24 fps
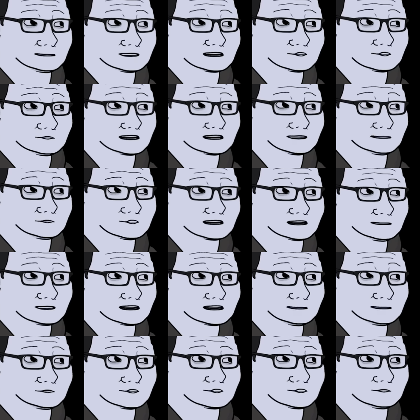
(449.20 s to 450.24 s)
about the ones
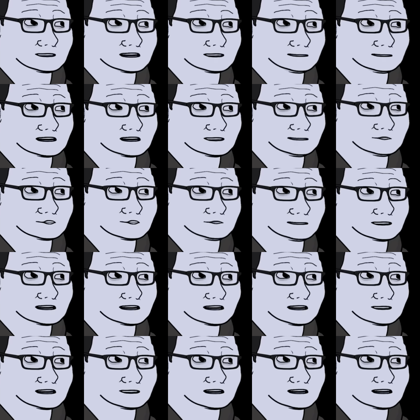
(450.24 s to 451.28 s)
I took with that old
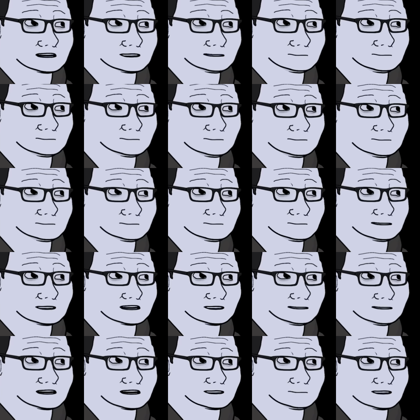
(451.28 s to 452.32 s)
camera,
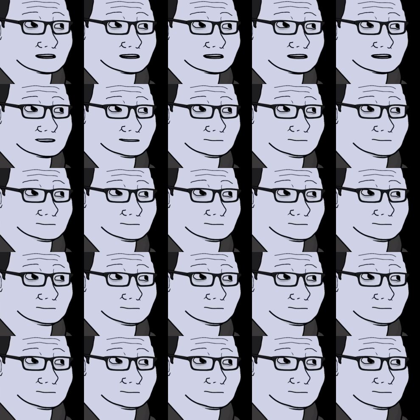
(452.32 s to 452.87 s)
framed and all?